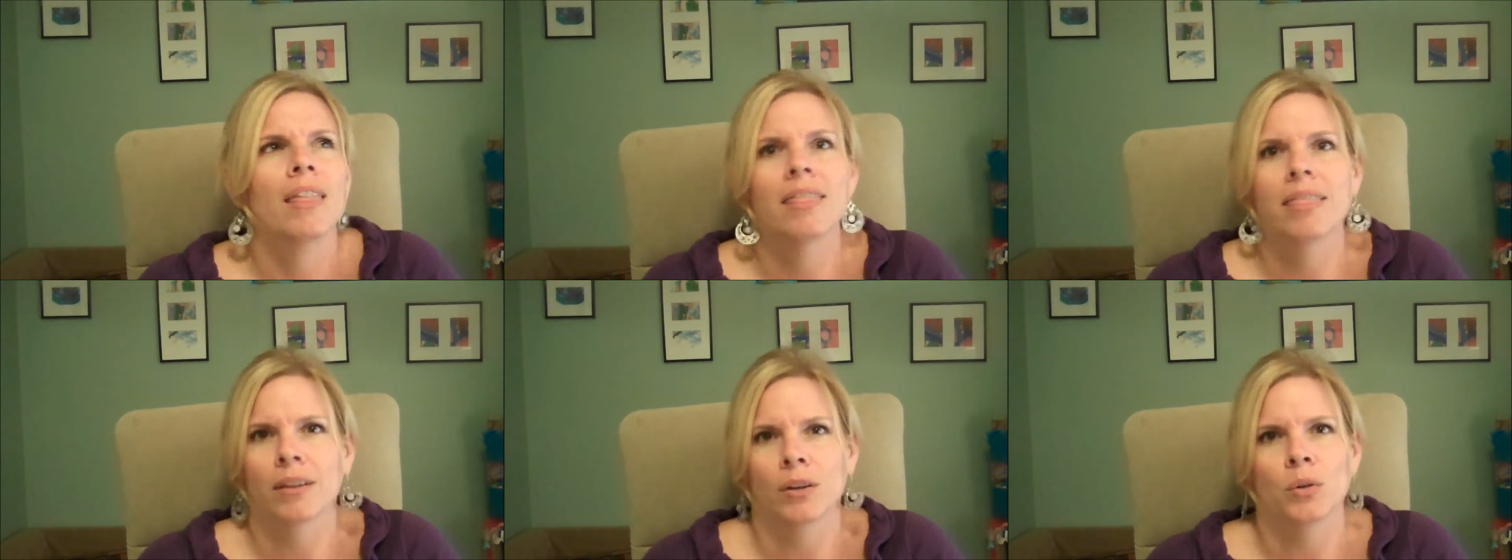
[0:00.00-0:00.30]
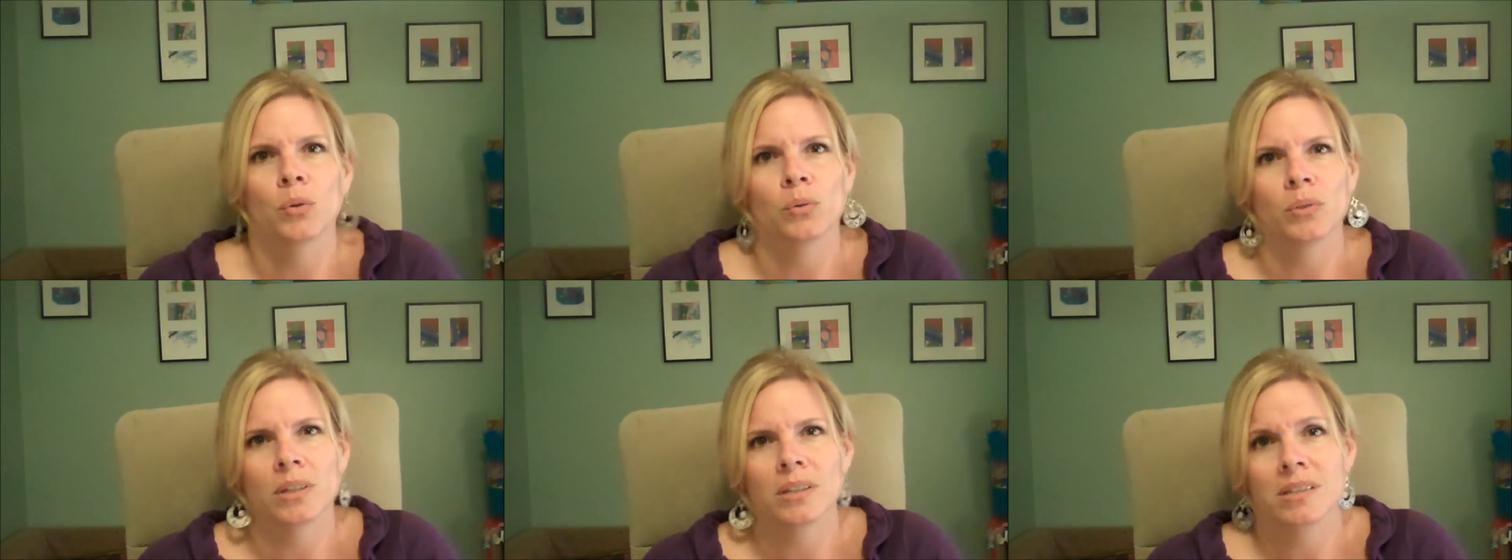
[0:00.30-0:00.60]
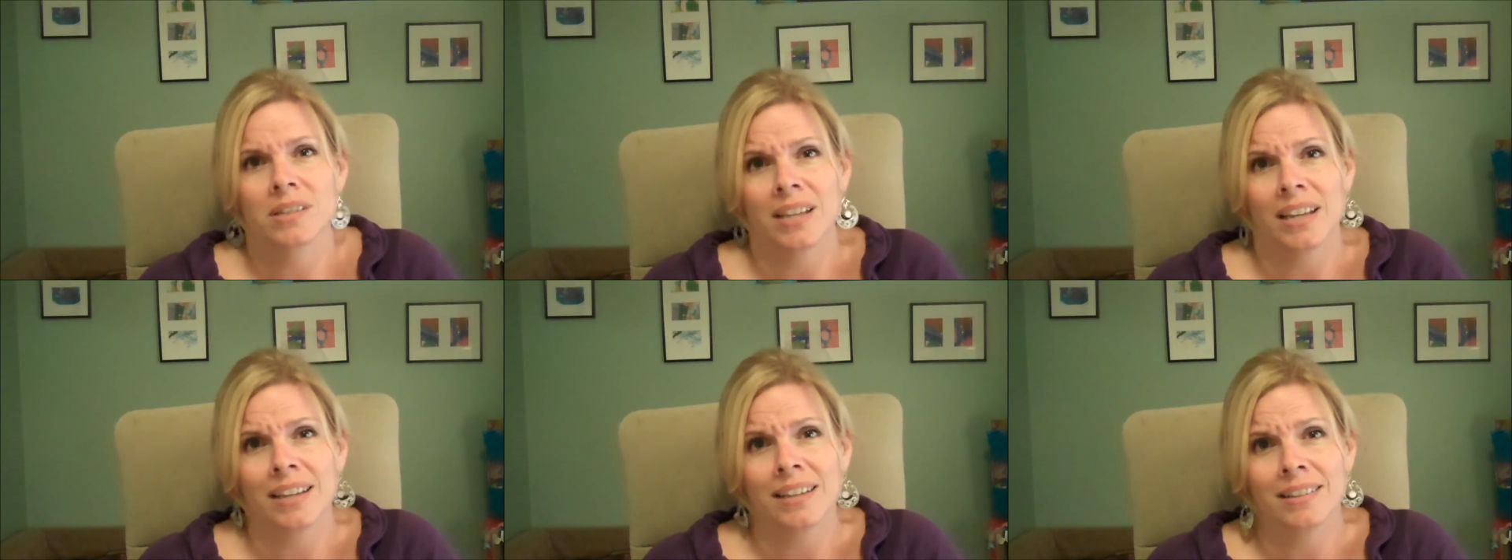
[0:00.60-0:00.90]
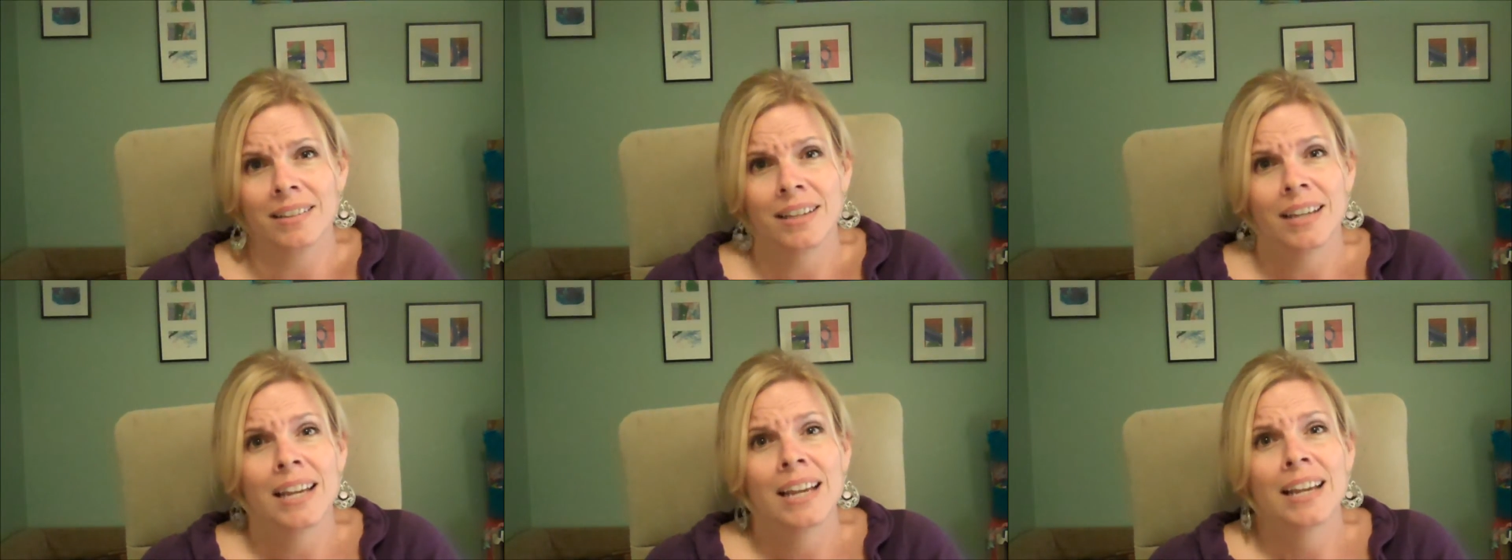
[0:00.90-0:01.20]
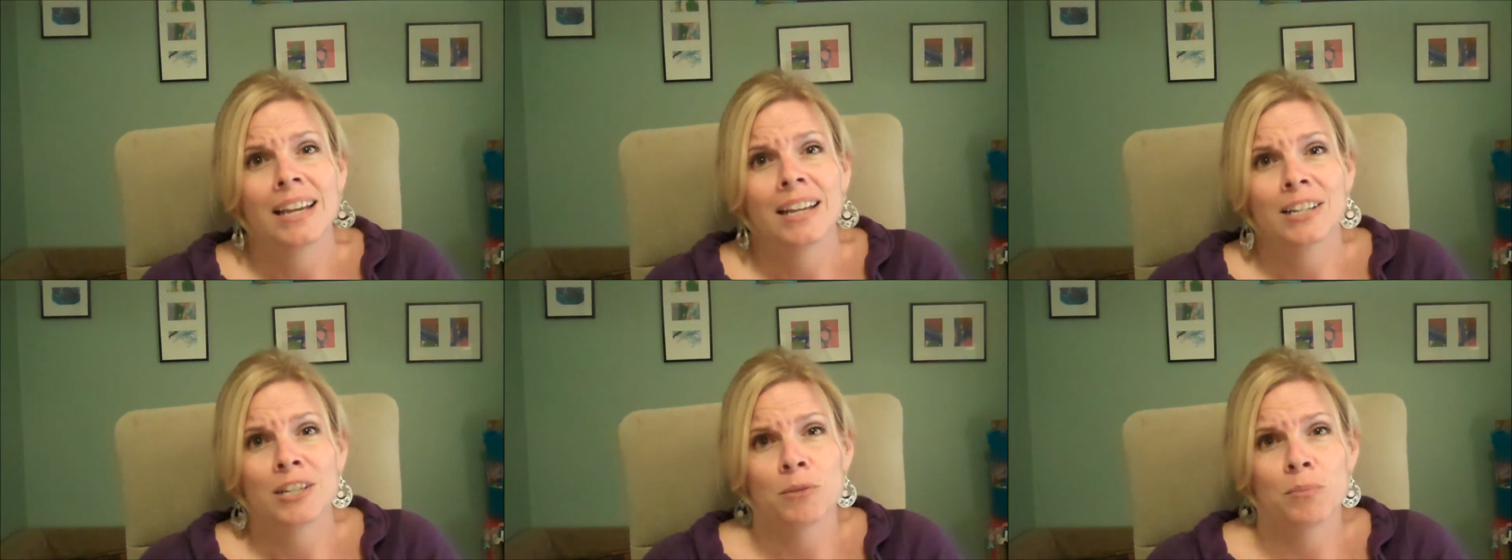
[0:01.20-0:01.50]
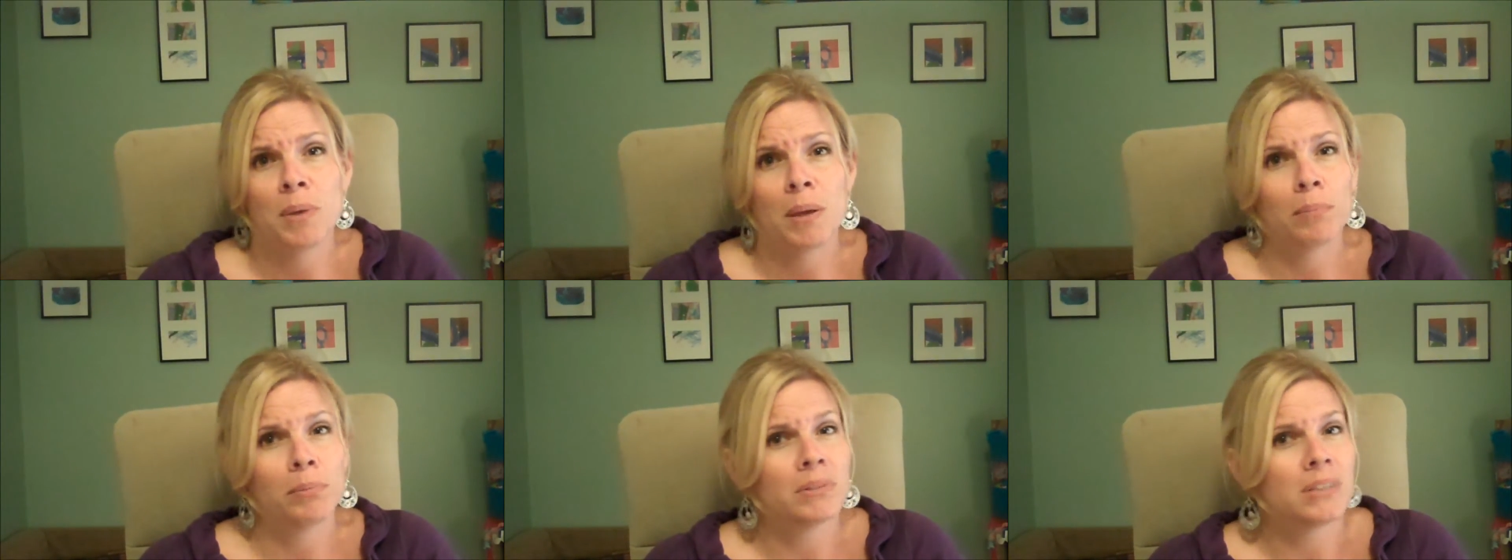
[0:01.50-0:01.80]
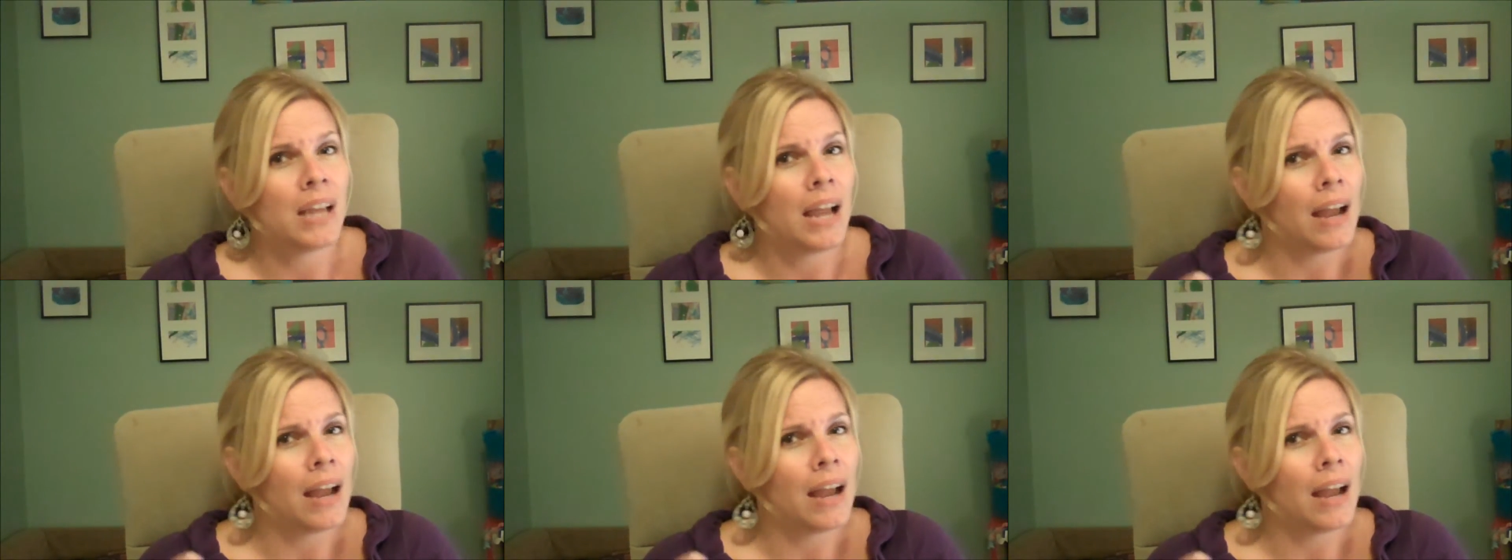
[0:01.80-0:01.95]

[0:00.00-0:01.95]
the coolest thing. To be able to